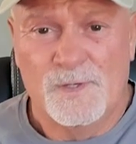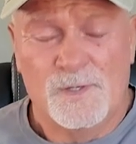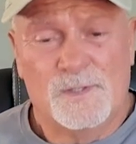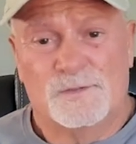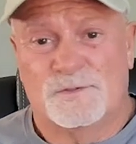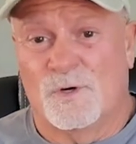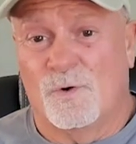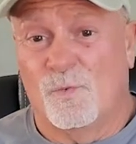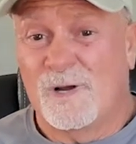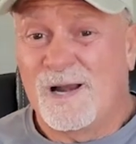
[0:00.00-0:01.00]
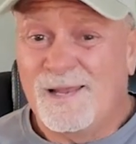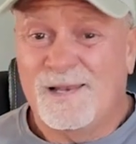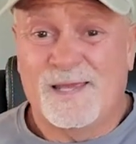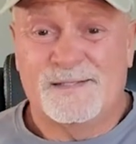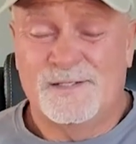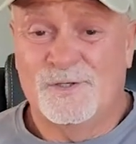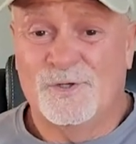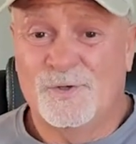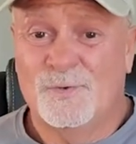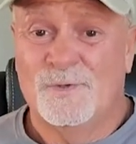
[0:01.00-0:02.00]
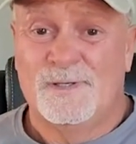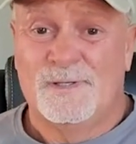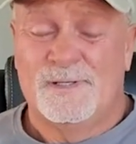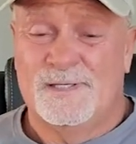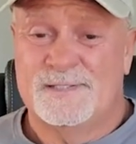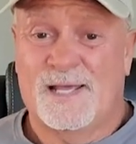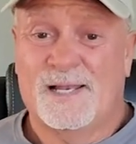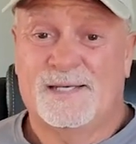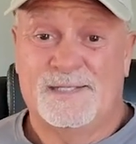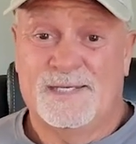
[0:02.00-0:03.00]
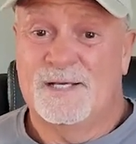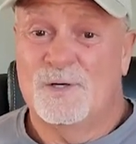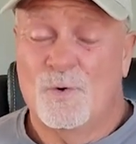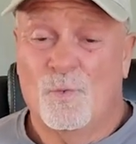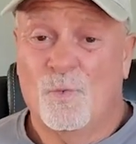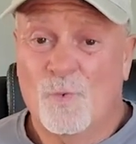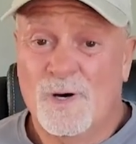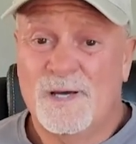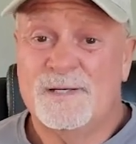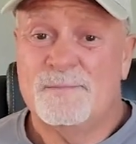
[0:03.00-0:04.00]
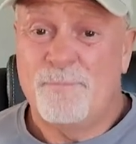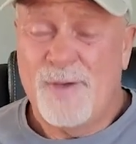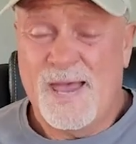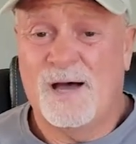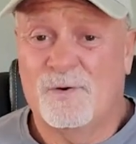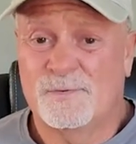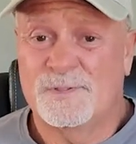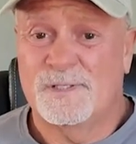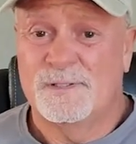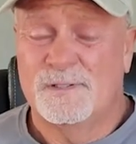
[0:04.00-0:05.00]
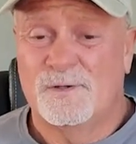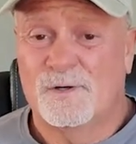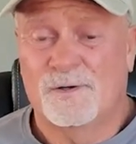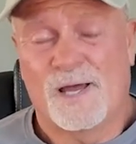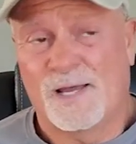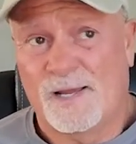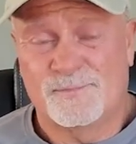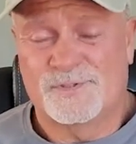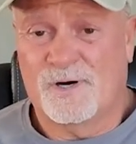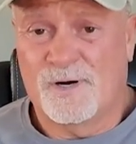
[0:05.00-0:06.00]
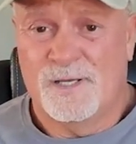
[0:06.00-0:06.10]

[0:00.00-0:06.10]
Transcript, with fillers: So what I like to do is I like to get 1 pound or not, I'm sorry,